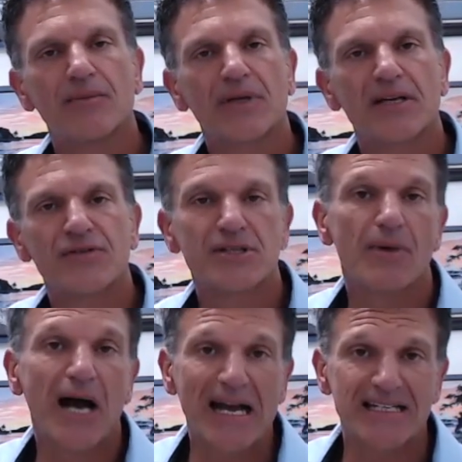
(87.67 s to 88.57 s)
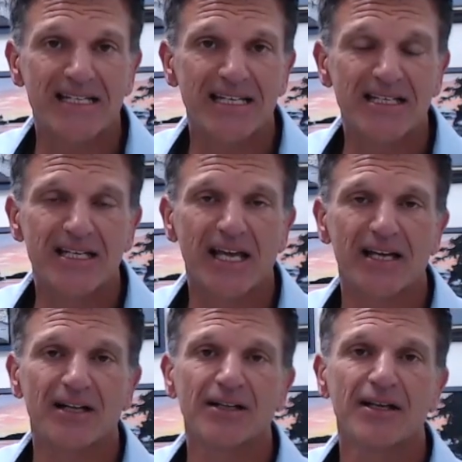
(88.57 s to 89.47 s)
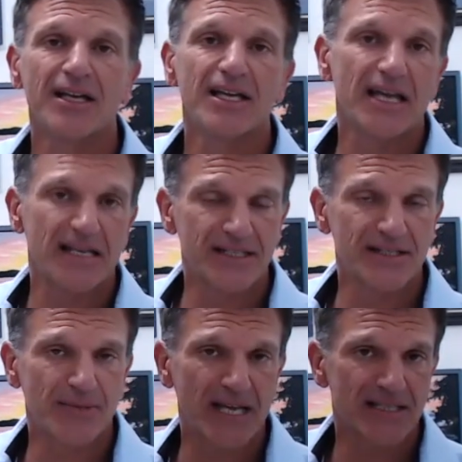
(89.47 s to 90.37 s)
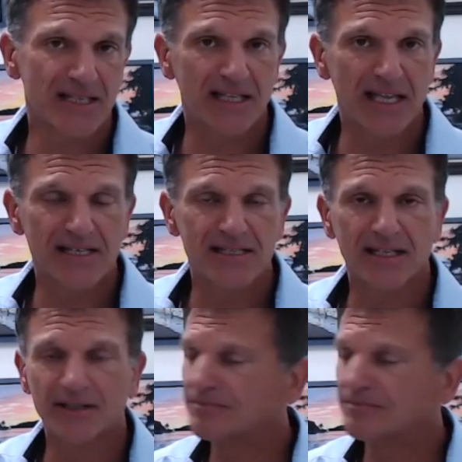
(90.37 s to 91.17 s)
give some high detail and some nice glazing.